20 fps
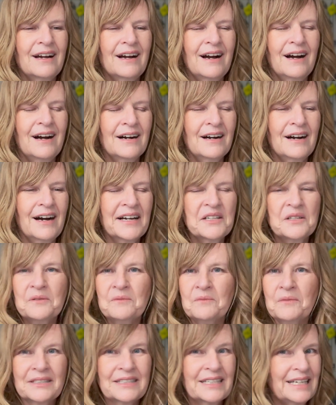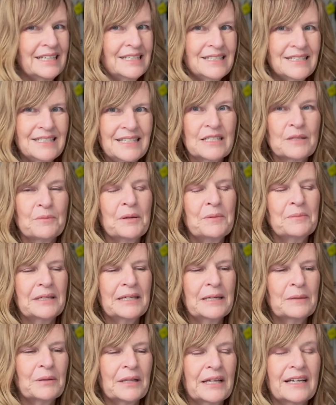I don't want any seeds to be
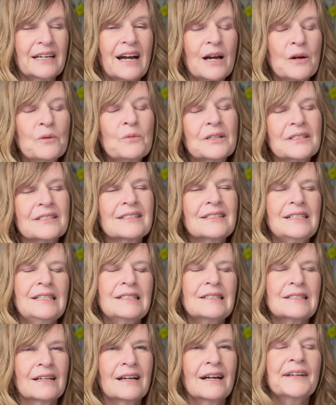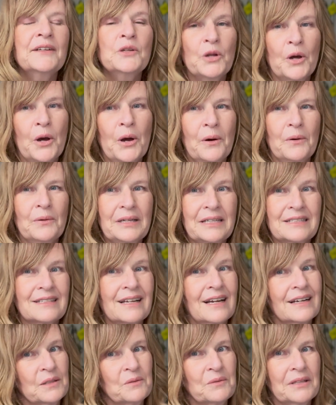manipulated. I want seeds that I know
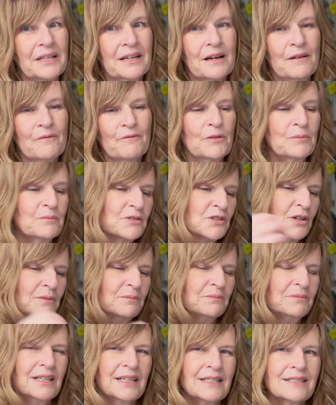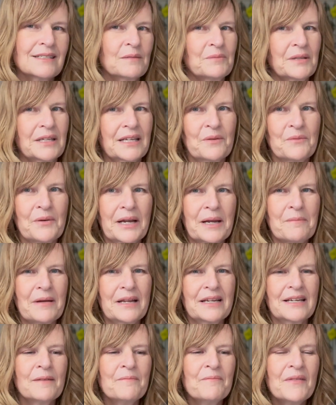exactly where they come from. So that's something I recommend.